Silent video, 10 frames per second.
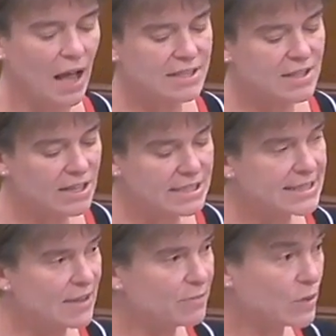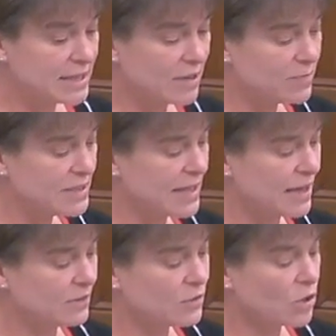as
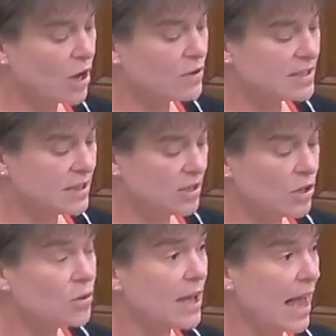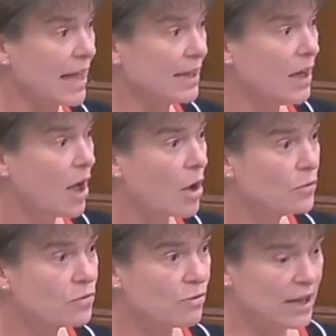97.7% of dog owners in the UK
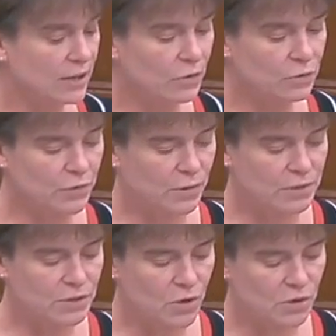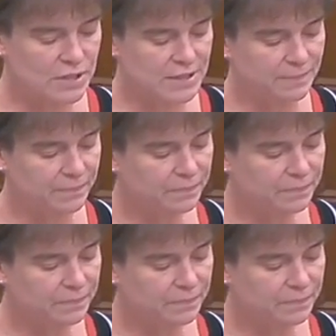own 3 or fewer dogs.